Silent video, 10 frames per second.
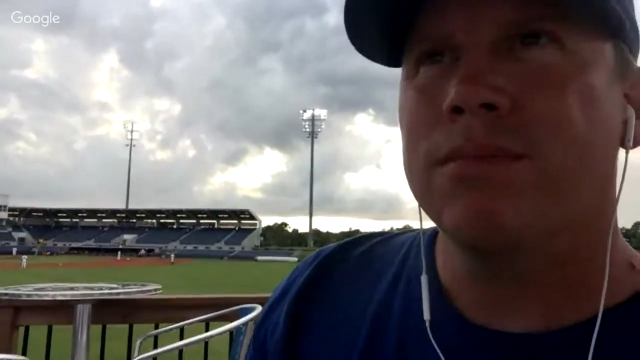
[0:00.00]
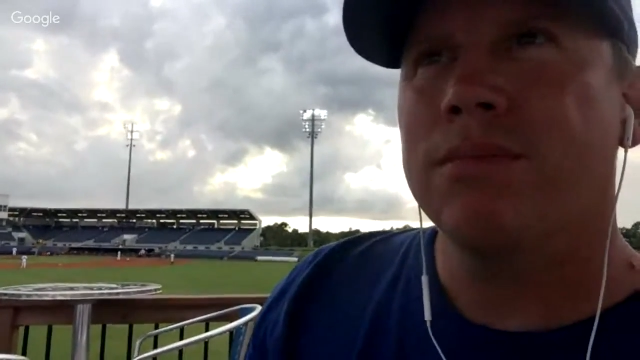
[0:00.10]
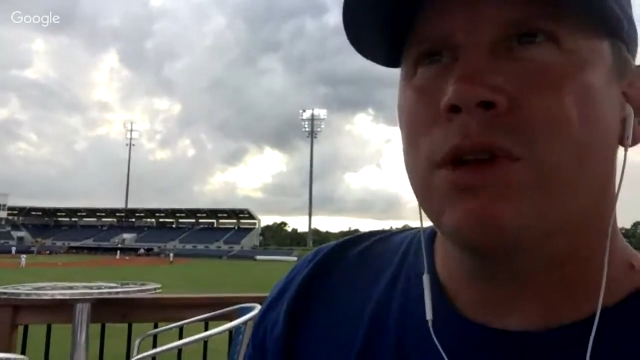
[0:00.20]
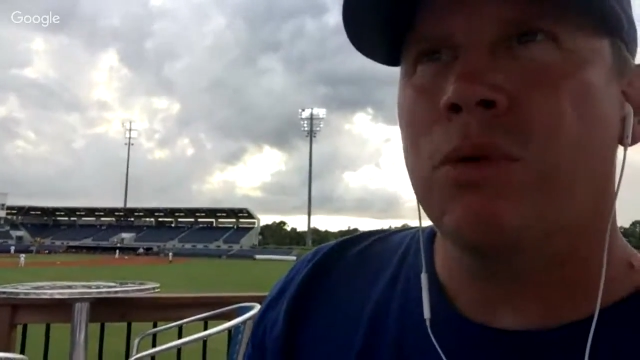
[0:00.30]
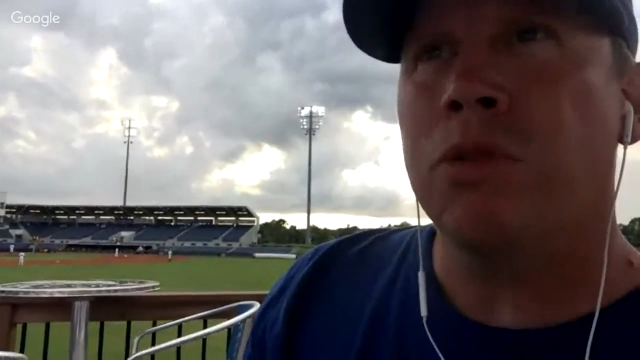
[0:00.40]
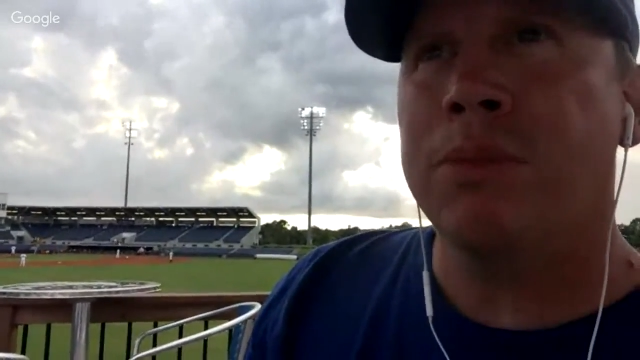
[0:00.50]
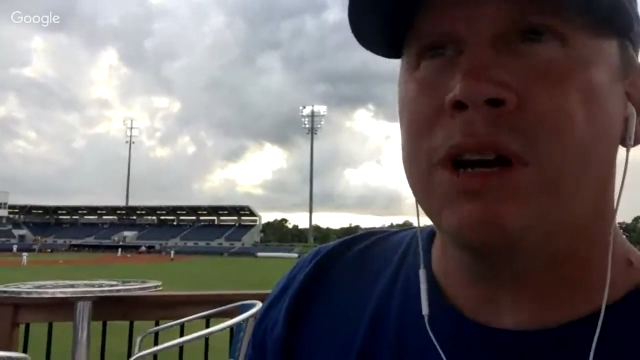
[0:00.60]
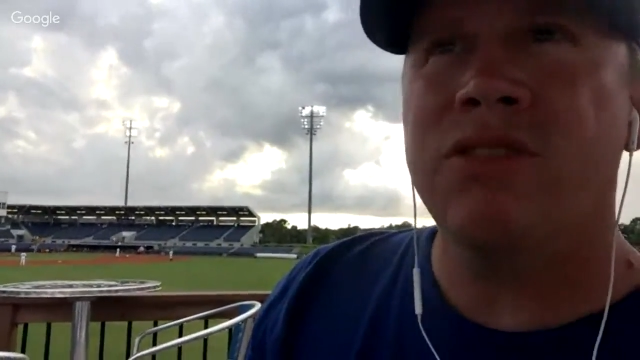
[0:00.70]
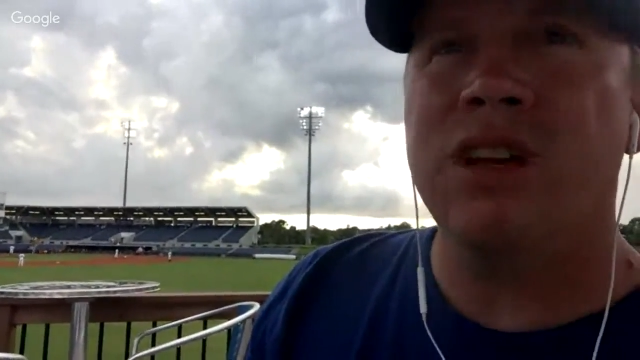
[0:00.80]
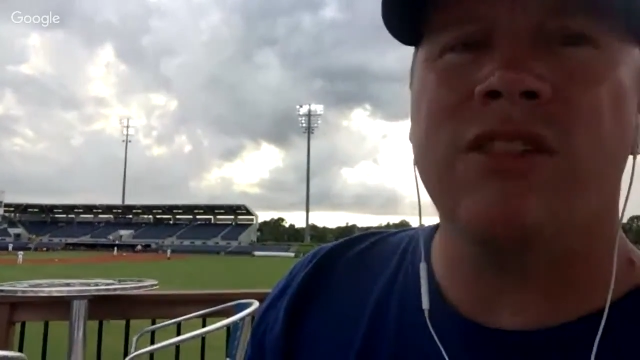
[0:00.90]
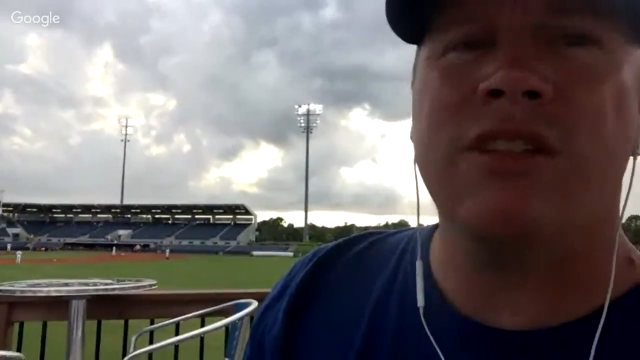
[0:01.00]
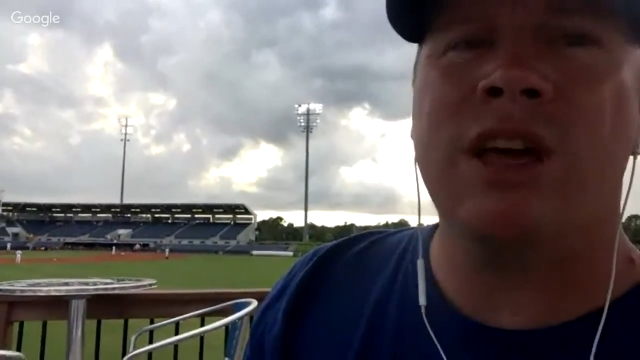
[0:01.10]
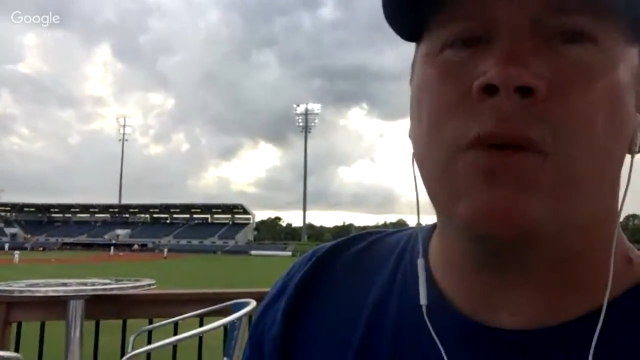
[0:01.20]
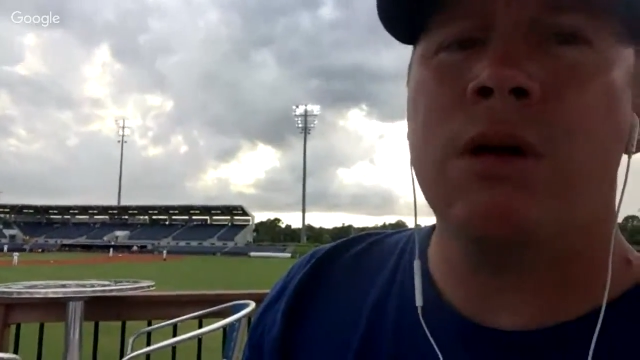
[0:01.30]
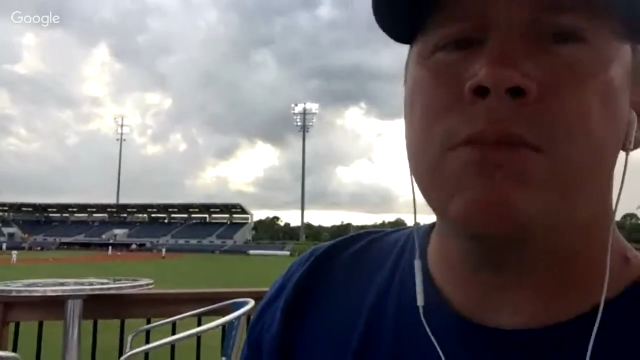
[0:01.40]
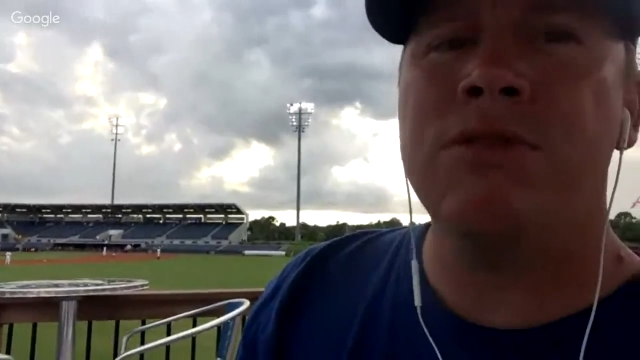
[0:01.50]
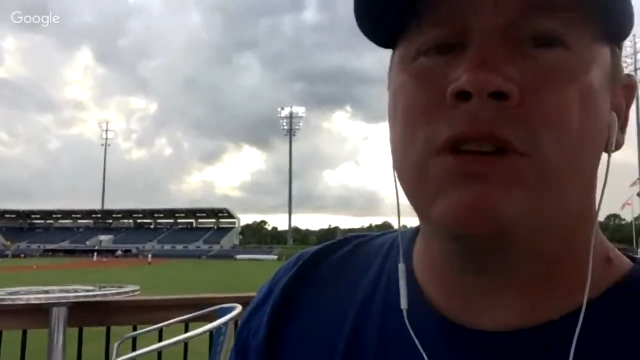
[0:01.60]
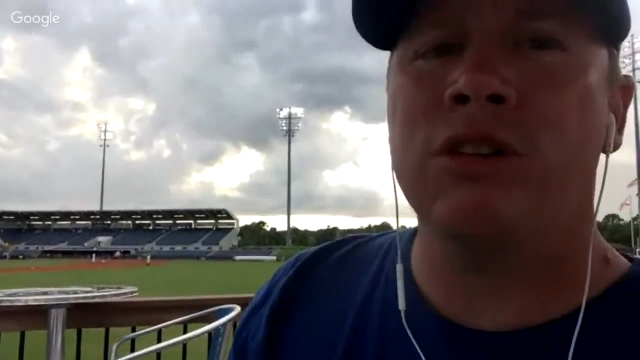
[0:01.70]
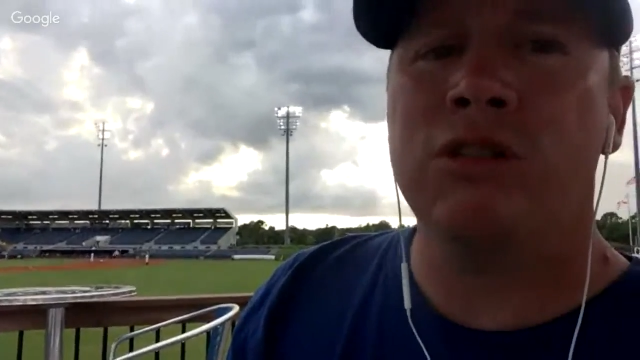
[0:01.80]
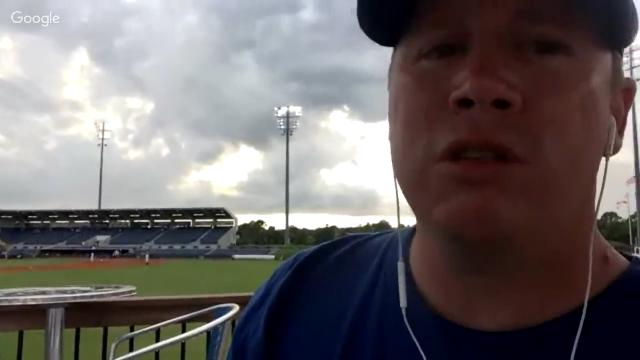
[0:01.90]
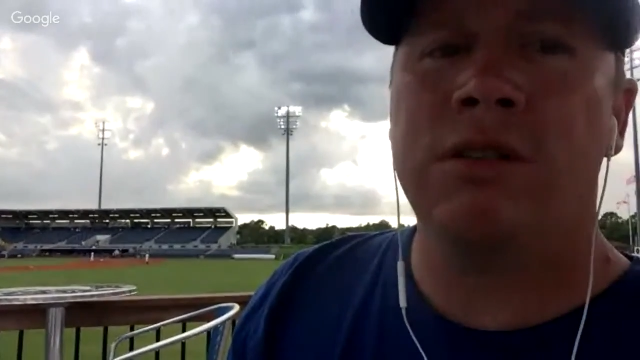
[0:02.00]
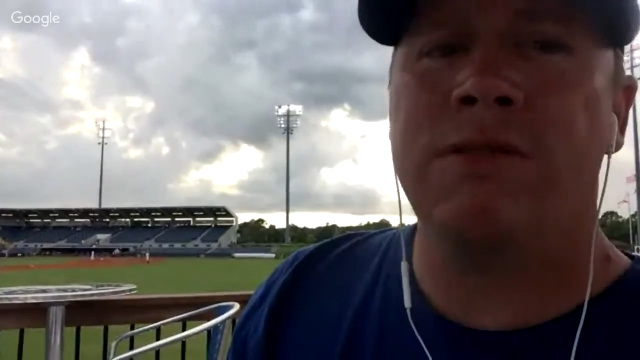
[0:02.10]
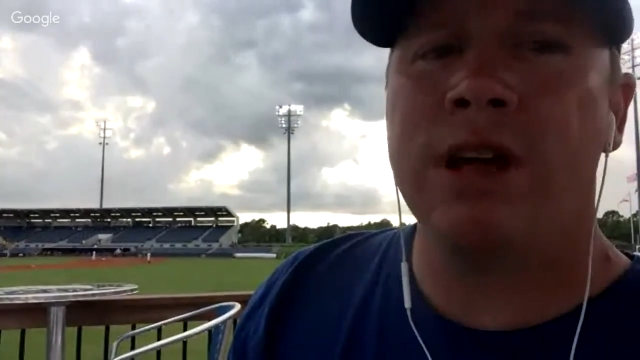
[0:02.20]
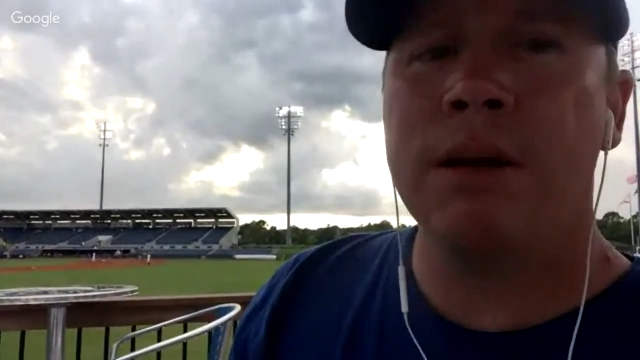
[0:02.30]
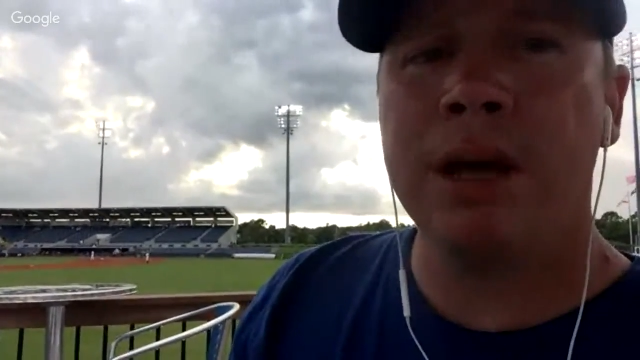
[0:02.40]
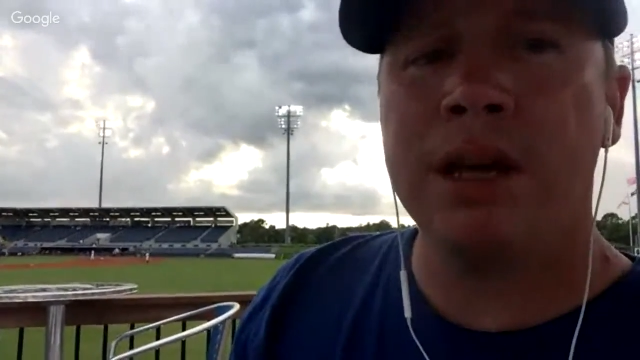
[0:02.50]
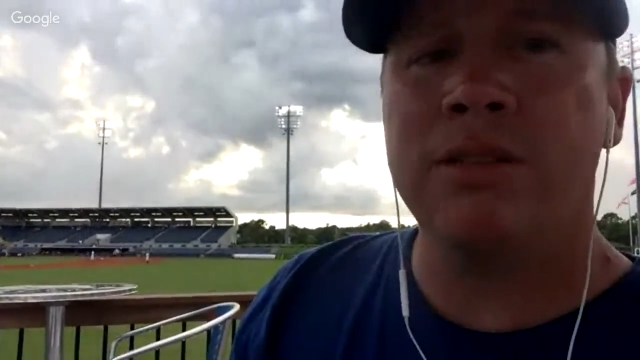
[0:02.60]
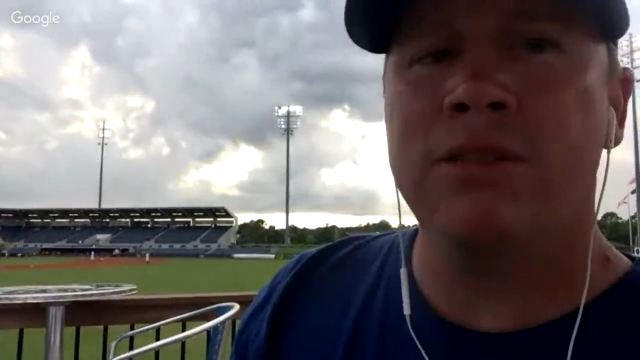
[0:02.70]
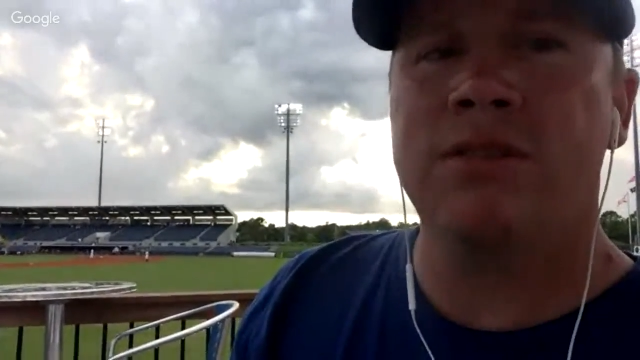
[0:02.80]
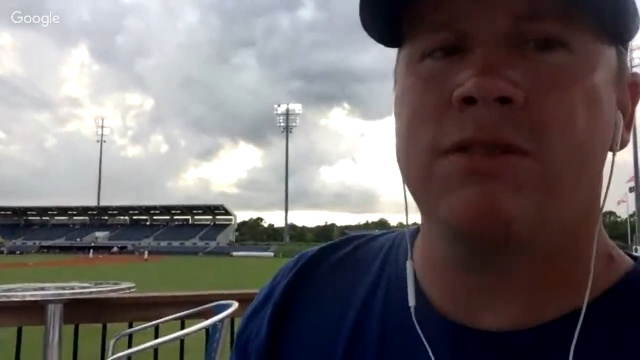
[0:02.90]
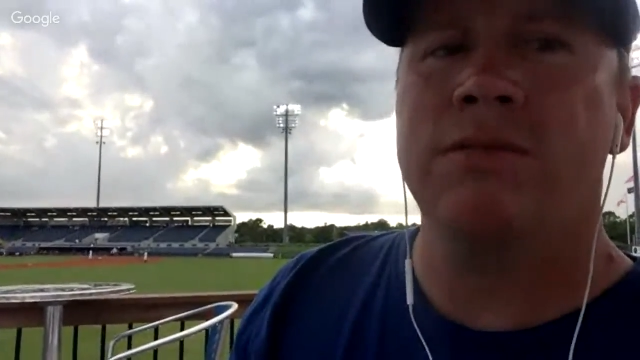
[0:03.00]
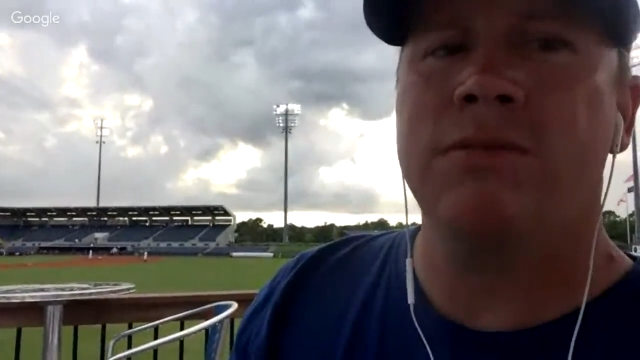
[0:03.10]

what the Braves say is that they want to move closer to their fan base.